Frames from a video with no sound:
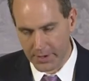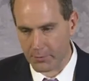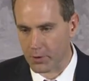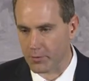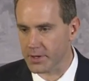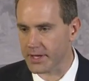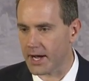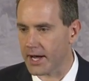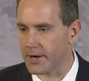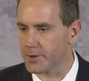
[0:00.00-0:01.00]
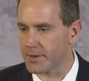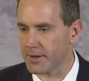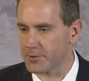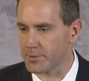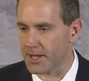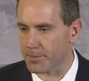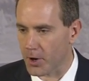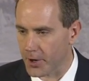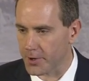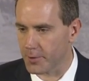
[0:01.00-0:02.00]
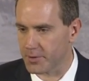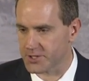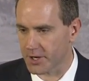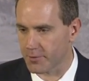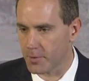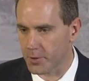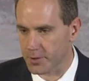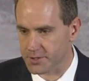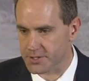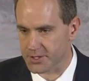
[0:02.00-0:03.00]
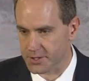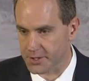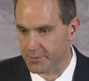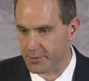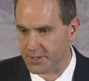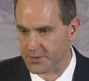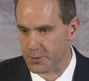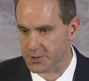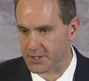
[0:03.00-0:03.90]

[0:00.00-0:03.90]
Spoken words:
We were really honored to be able to be a partner with General Motors to deliver this